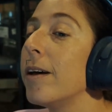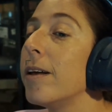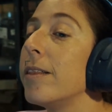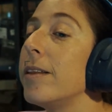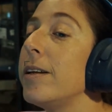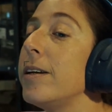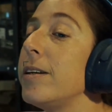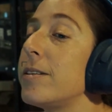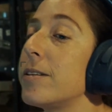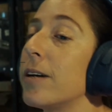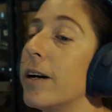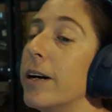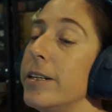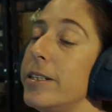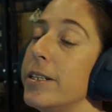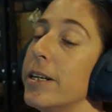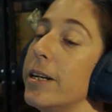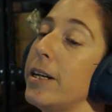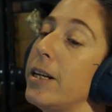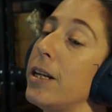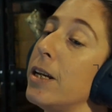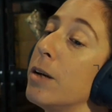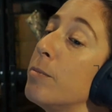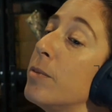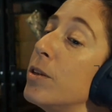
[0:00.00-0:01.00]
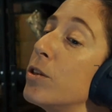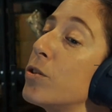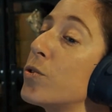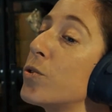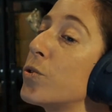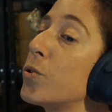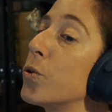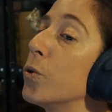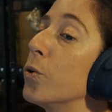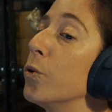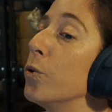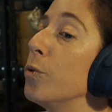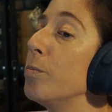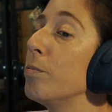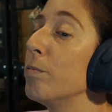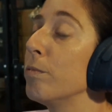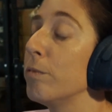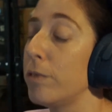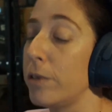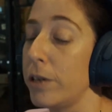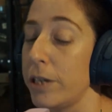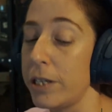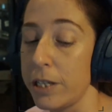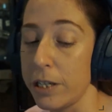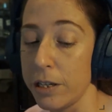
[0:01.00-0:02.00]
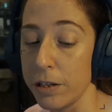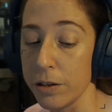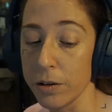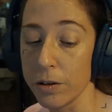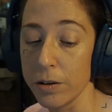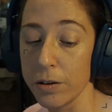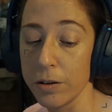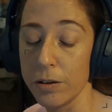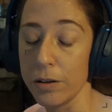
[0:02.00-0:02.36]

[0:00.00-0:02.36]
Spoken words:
The titanium is so pretty though.